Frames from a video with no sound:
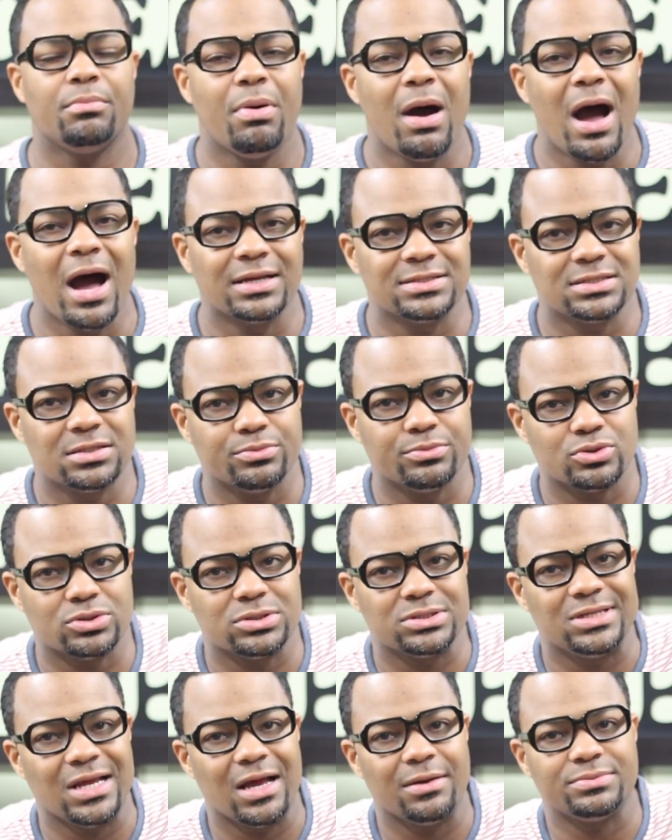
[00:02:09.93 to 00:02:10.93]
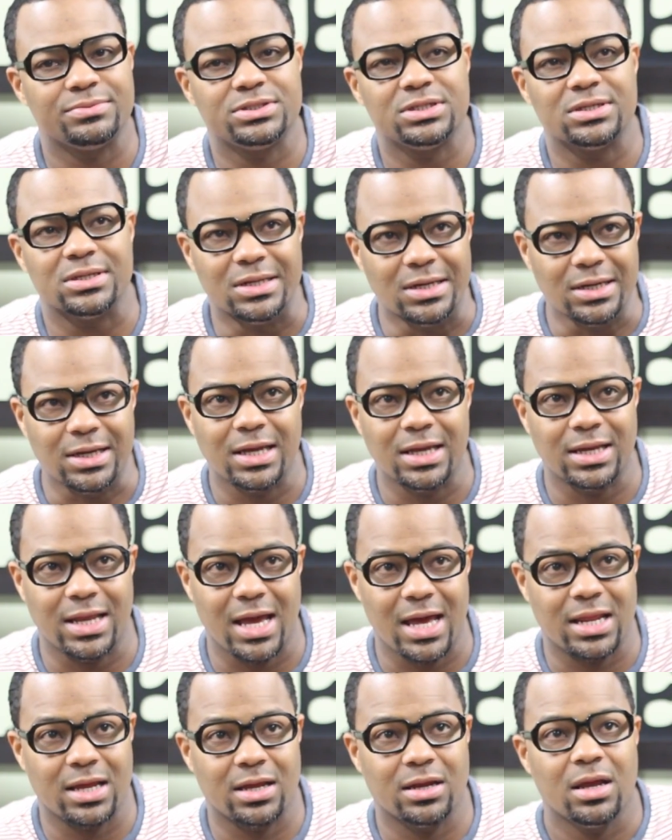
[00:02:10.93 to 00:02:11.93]
possible steps to looking
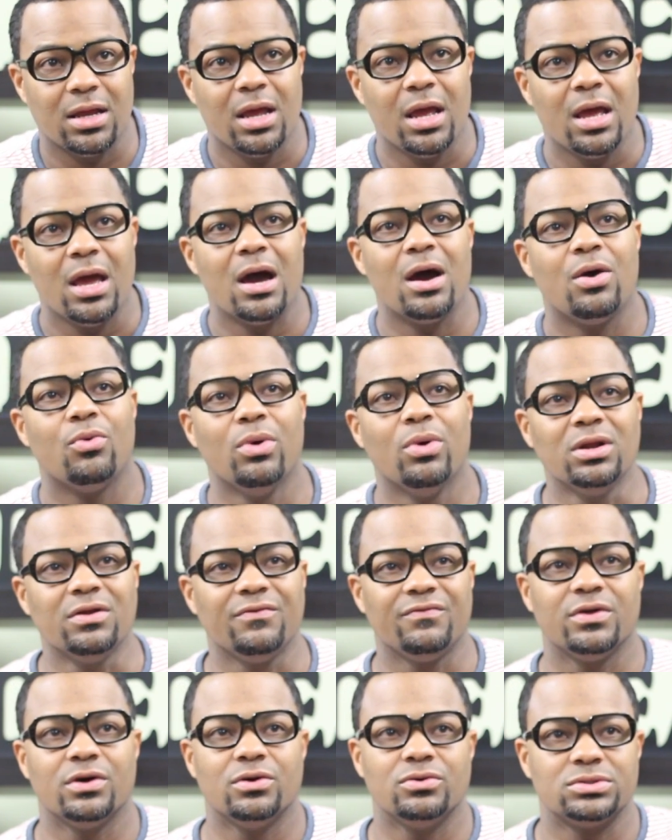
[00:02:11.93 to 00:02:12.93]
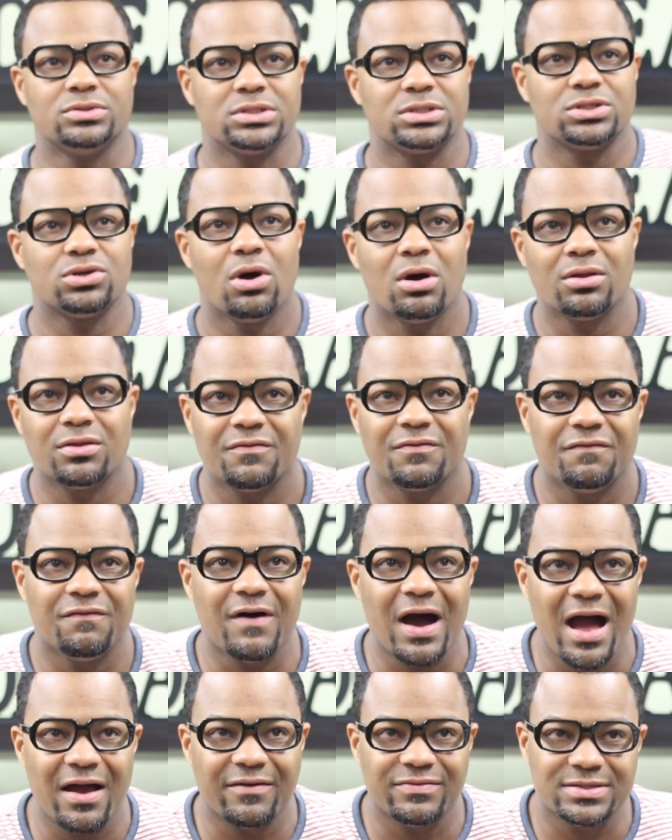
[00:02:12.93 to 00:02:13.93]
at it. One of those is called the
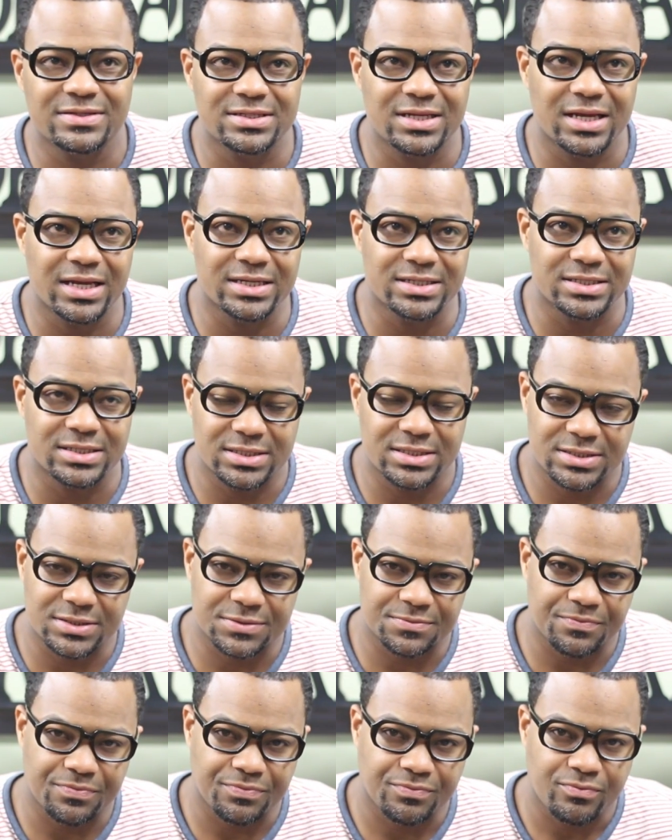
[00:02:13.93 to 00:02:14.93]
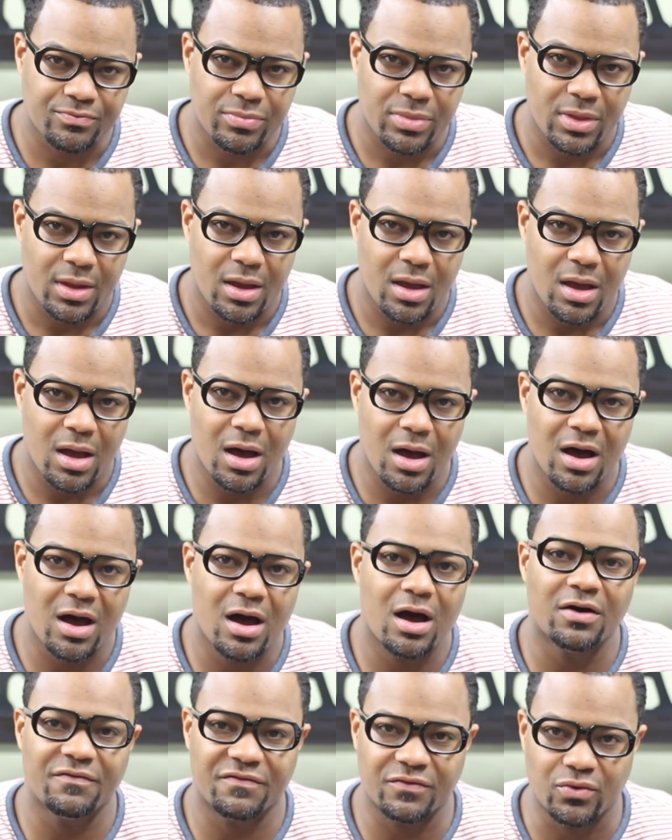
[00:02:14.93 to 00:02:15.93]
5 stages
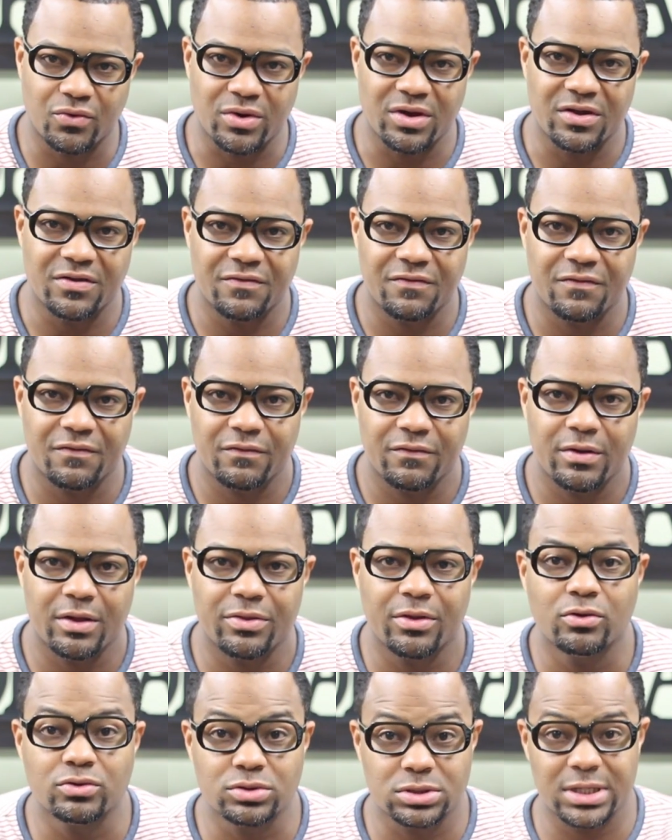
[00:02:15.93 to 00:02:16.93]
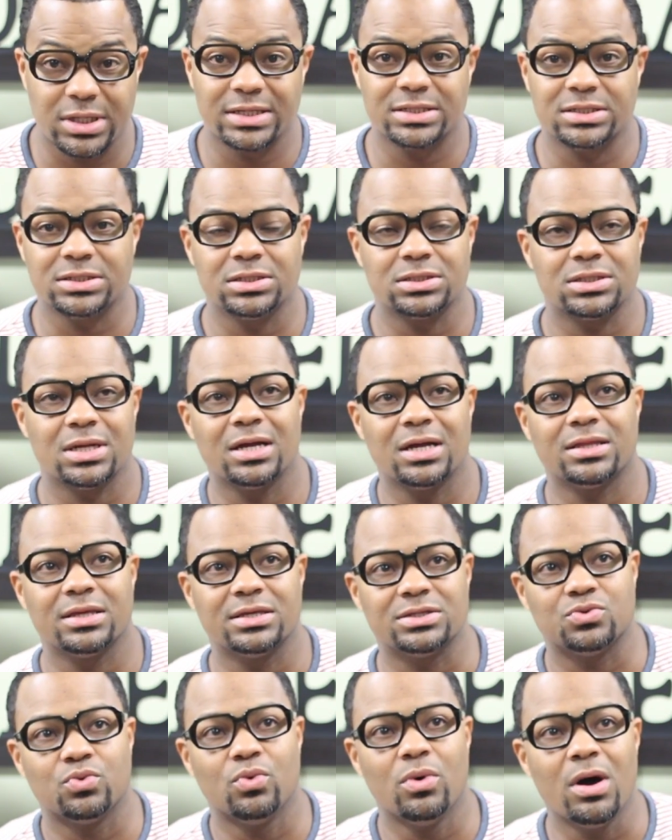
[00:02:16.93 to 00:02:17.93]
of grief, and those stages look like
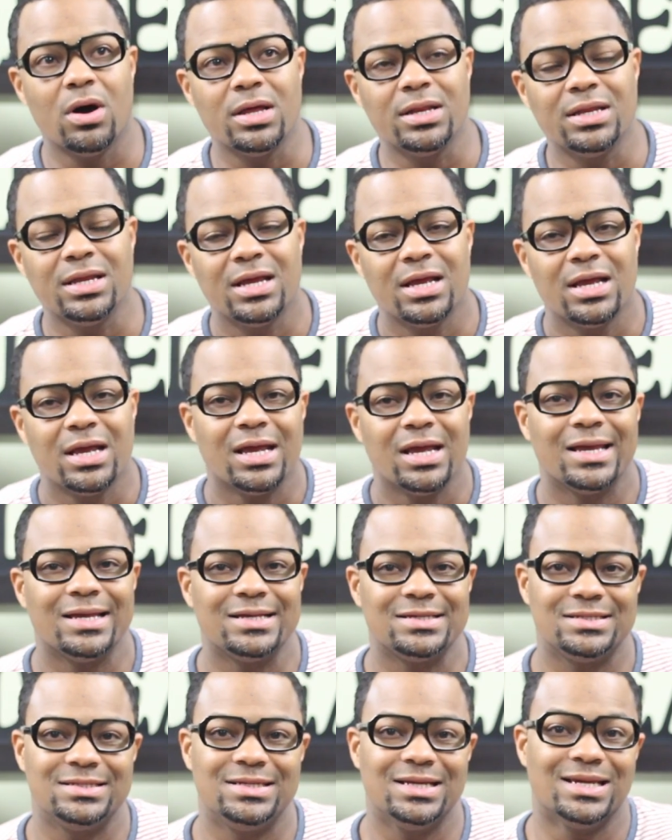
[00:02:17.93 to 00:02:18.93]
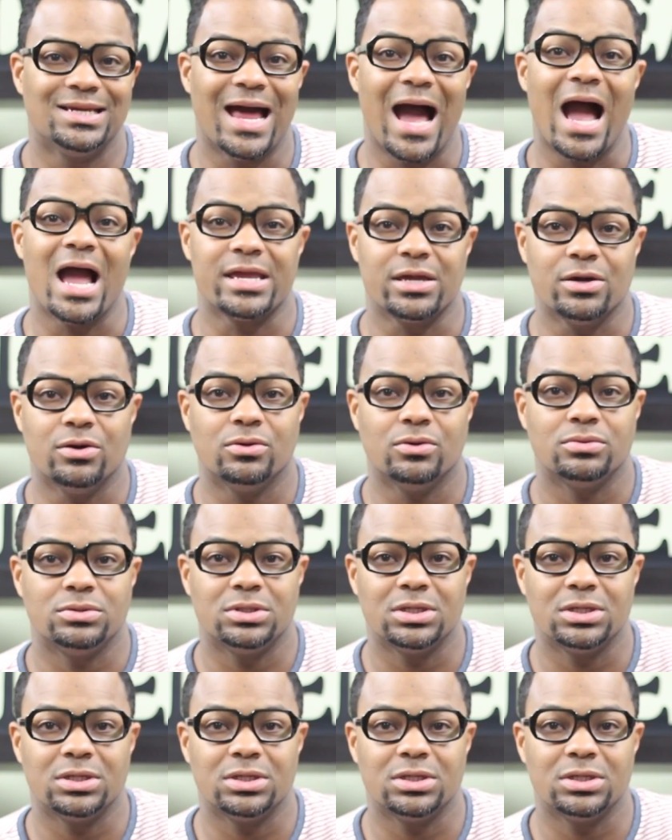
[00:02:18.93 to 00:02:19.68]
this. 1 is denial,